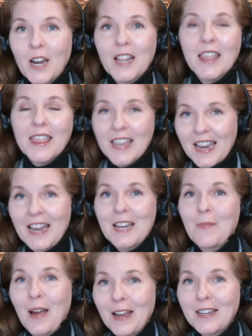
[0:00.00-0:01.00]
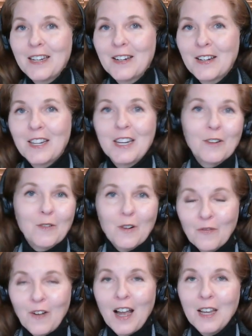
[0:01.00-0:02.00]
where I didn't think anybody could hear
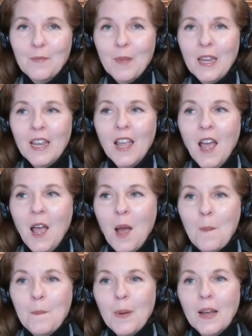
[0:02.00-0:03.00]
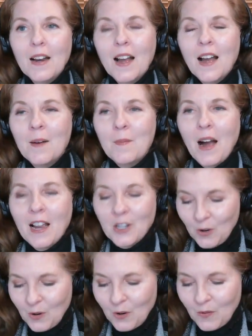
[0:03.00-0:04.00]
or find me. But I
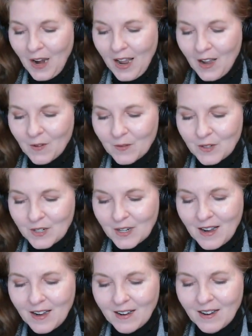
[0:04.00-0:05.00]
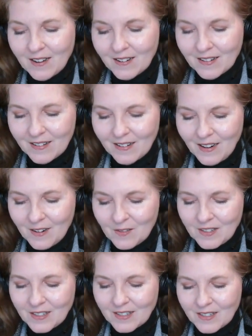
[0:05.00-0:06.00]
joke around. I
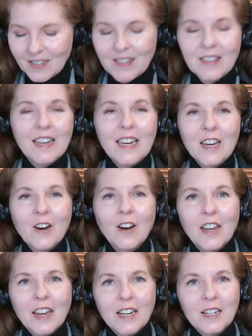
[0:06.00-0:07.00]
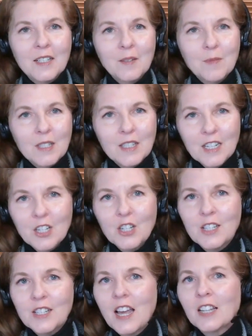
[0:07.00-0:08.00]
was in the ER getting some
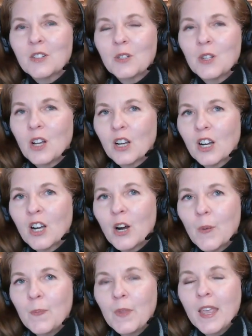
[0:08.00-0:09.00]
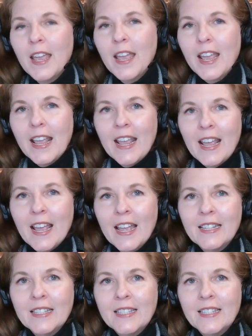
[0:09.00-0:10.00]
stitches not too long ago,
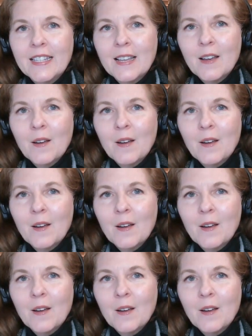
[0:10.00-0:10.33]
and